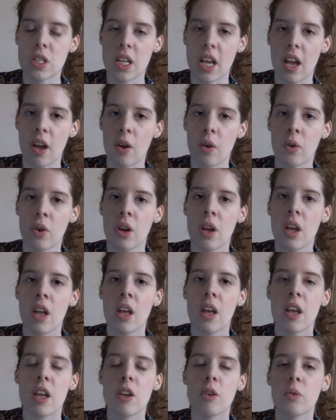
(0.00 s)
out.
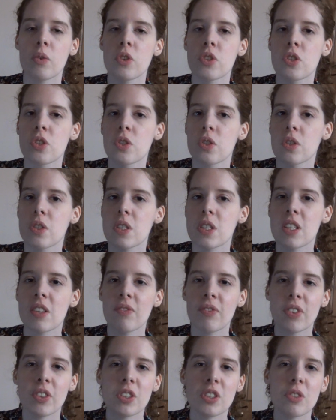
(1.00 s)
It was
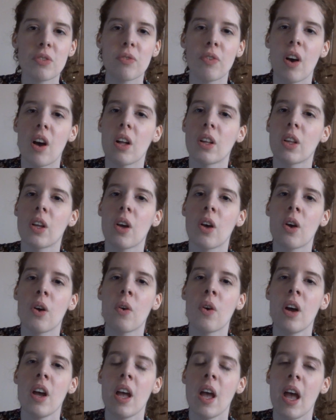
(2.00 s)
simple to
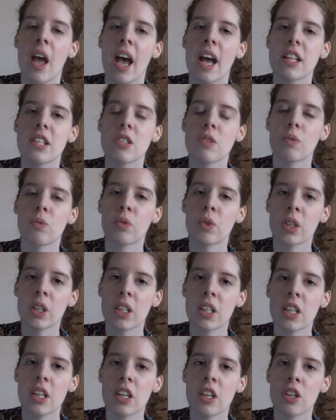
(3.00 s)
follow, had some
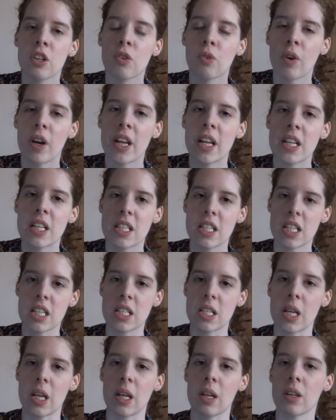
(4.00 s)
really great
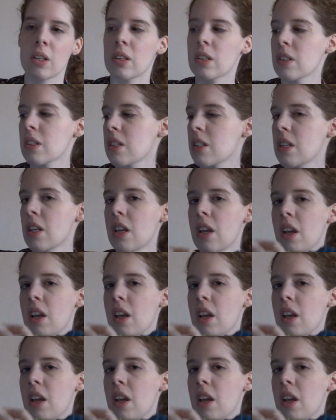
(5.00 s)
details.